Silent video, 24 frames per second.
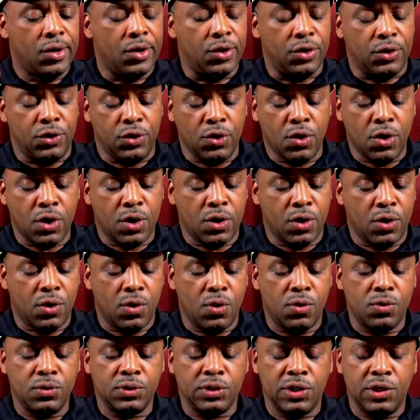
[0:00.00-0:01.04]
your
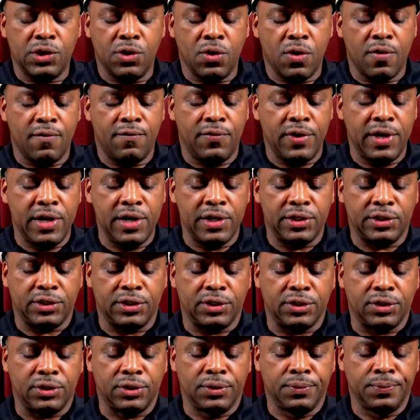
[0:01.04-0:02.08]
goals and your
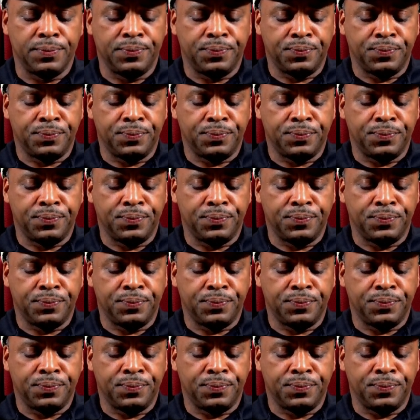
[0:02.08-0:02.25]
visions.